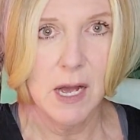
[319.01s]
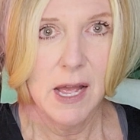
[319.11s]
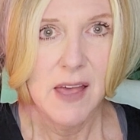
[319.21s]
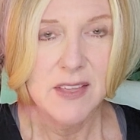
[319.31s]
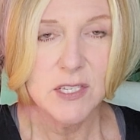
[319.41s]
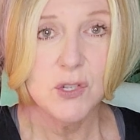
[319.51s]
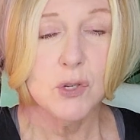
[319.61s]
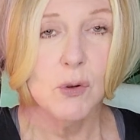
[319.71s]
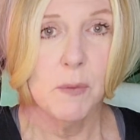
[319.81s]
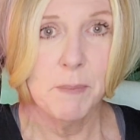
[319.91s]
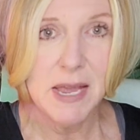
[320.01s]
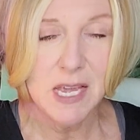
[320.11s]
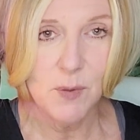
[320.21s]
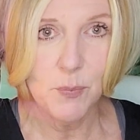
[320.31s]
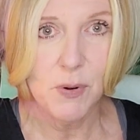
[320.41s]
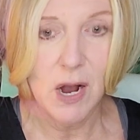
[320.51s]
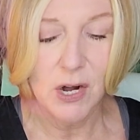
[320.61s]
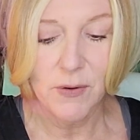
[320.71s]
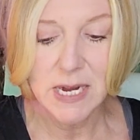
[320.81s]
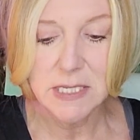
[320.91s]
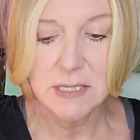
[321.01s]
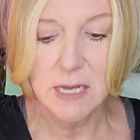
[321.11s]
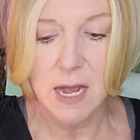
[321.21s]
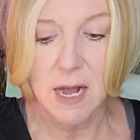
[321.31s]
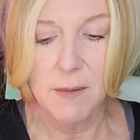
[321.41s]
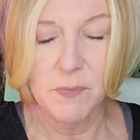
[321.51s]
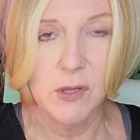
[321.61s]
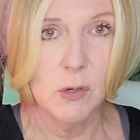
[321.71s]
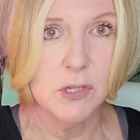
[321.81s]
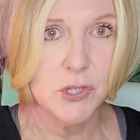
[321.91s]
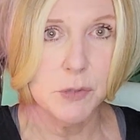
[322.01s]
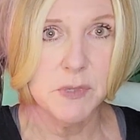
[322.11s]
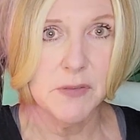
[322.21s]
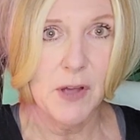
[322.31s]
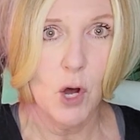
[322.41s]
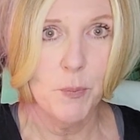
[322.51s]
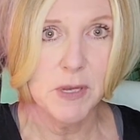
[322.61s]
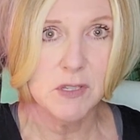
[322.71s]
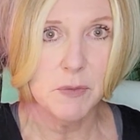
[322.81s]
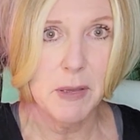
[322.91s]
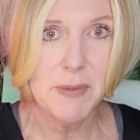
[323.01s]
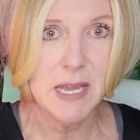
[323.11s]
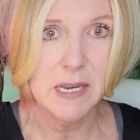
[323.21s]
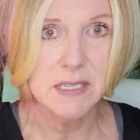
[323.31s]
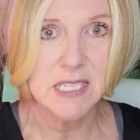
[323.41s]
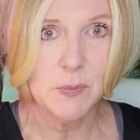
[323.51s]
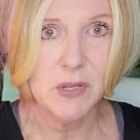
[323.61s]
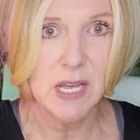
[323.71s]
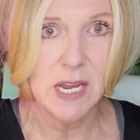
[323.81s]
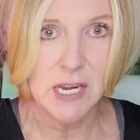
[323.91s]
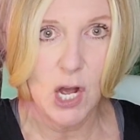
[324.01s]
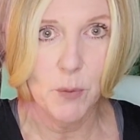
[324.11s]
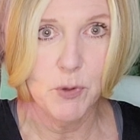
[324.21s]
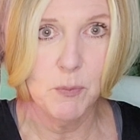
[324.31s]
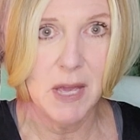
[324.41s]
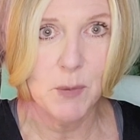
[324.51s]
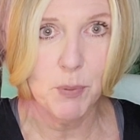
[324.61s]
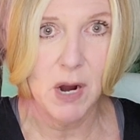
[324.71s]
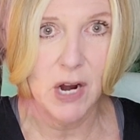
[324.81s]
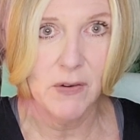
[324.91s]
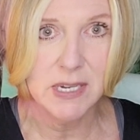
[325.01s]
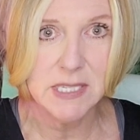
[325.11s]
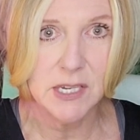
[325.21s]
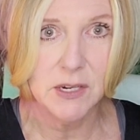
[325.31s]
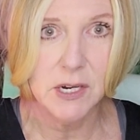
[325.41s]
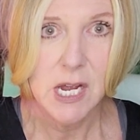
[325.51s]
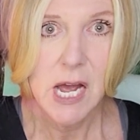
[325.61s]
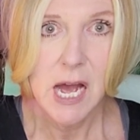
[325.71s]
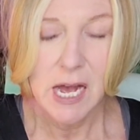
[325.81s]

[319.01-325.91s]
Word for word: Uh, this is you making progress, uh, you know, in terms of helping. So maybe getting someone that can help you make progress here.